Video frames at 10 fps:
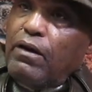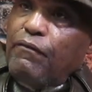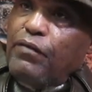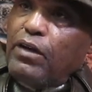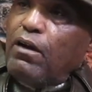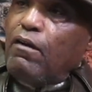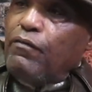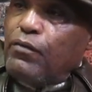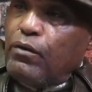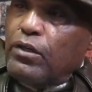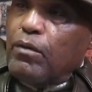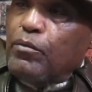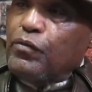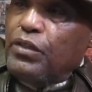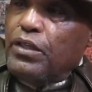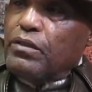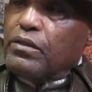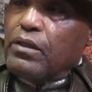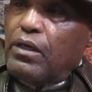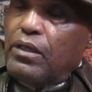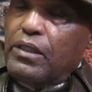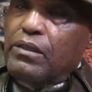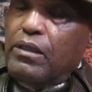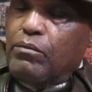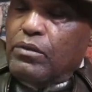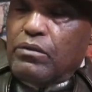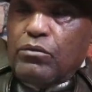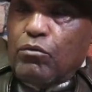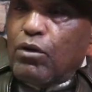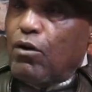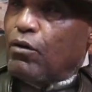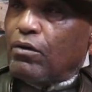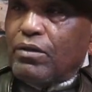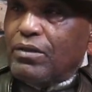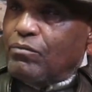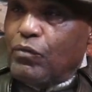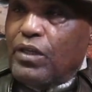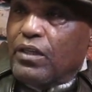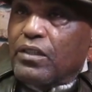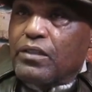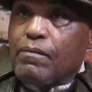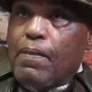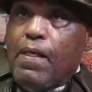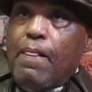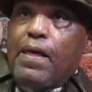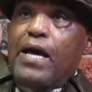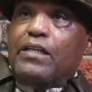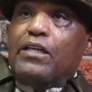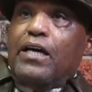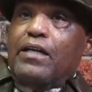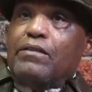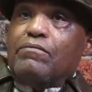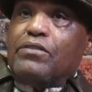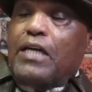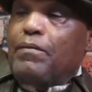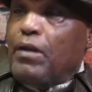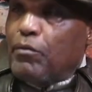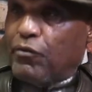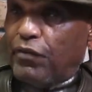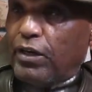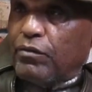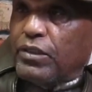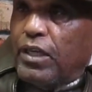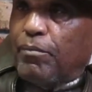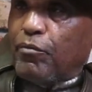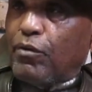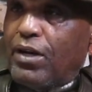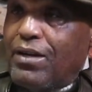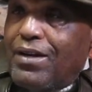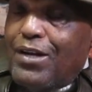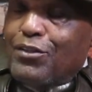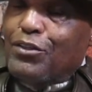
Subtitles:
fell off for a number of years. It was no longer with us, and same thing with the Veterans Day Parade. The